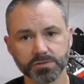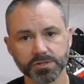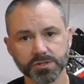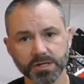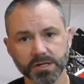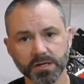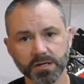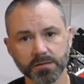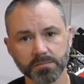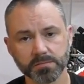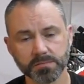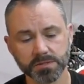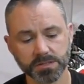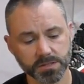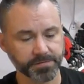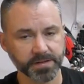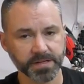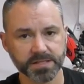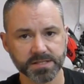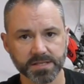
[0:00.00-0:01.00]

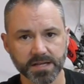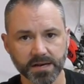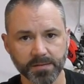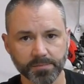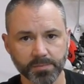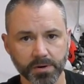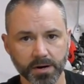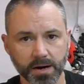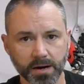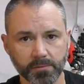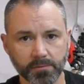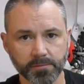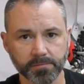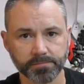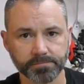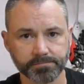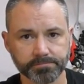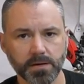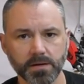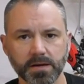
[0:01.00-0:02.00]
shims fixed that problem.
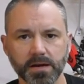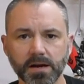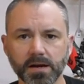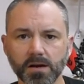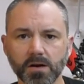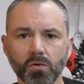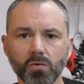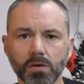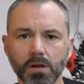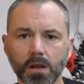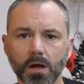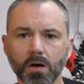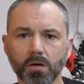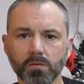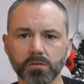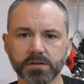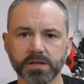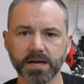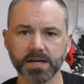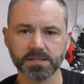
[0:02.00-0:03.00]
Kind of going along
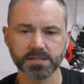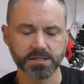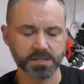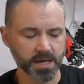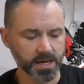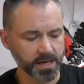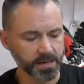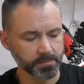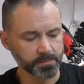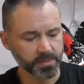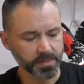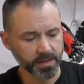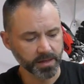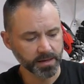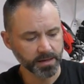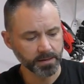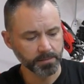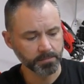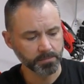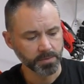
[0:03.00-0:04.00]
with that same
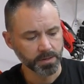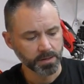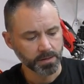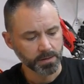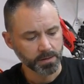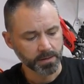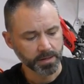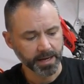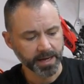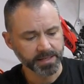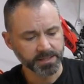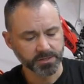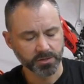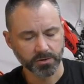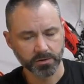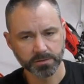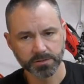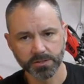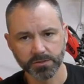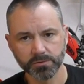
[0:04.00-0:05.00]
theme, the
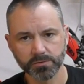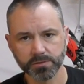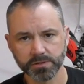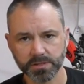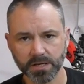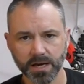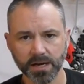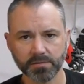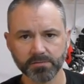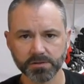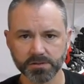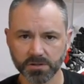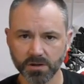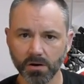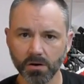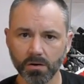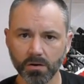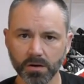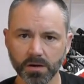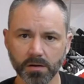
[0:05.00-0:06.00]
ATR2 is kind of a
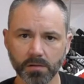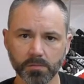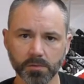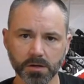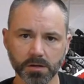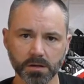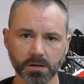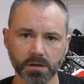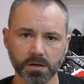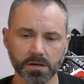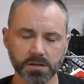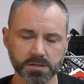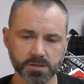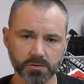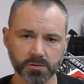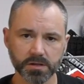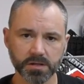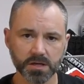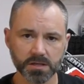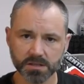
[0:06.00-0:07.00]
tall helmet.
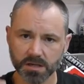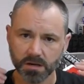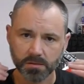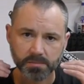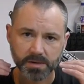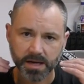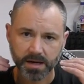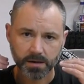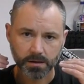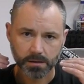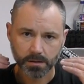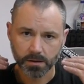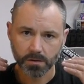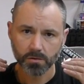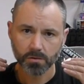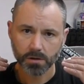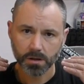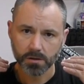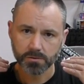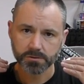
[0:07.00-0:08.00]
So it does come down a
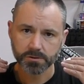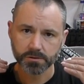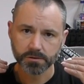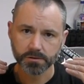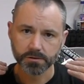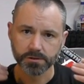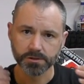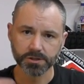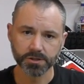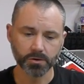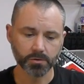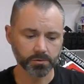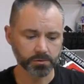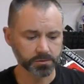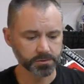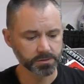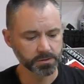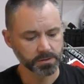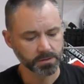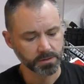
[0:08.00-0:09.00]
little closer to your
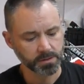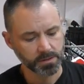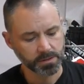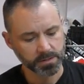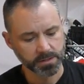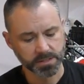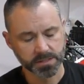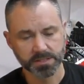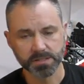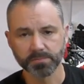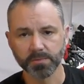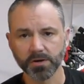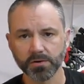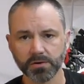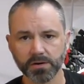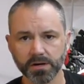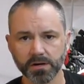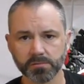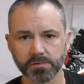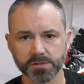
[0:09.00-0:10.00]
shoulders than some
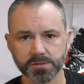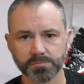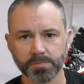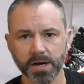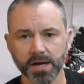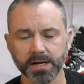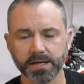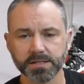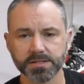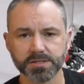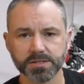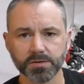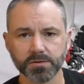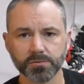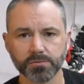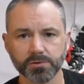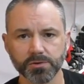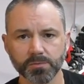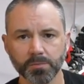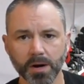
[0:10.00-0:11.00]
other helmets might.
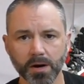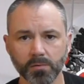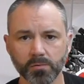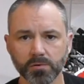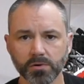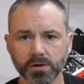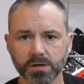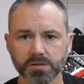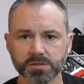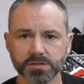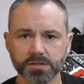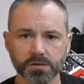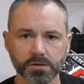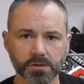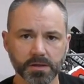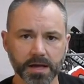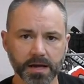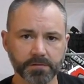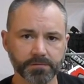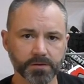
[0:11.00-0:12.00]
So you might want to
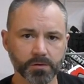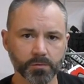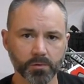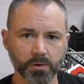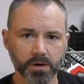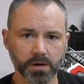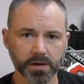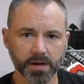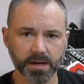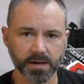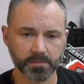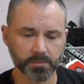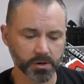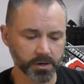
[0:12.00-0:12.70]
consider that if you wear a neck